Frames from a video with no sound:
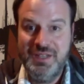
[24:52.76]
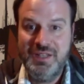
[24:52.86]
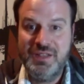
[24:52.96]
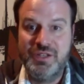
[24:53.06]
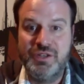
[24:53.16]

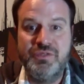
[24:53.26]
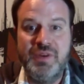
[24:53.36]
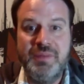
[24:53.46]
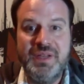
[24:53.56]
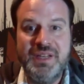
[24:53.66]
learned from
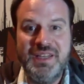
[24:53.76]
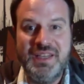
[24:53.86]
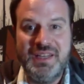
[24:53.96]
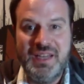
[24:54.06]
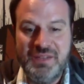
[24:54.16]
it. And
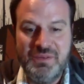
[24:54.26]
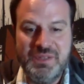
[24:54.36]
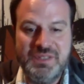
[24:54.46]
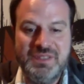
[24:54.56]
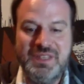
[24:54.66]
I would
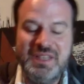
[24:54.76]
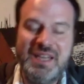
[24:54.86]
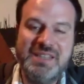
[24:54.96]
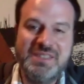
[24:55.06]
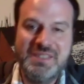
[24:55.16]
the
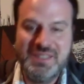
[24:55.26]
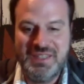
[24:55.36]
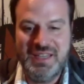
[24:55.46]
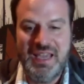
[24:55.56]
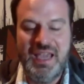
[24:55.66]
last
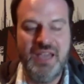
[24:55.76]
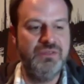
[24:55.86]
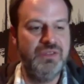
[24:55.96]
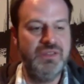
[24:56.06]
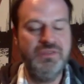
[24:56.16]

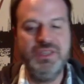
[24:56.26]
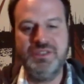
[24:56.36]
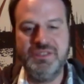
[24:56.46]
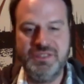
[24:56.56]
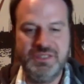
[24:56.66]
handful of
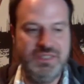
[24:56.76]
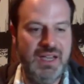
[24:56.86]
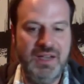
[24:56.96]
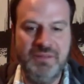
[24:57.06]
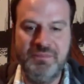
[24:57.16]
years
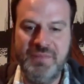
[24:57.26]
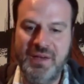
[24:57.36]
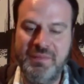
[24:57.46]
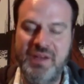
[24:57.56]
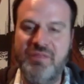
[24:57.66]
um, um,
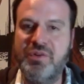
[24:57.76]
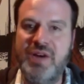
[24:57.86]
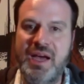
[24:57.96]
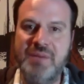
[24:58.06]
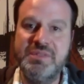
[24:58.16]
have
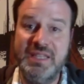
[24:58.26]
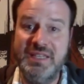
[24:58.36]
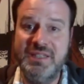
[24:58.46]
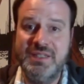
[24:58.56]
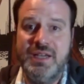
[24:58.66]
perhaps
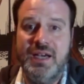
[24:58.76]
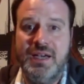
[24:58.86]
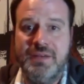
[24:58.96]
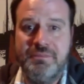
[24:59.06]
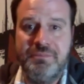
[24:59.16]
leaned
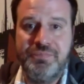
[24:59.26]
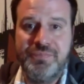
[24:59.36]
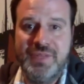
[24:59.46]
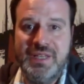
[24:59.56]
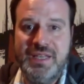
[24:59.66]
um,
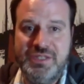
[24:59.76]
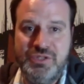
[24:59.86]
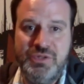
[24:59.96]
into the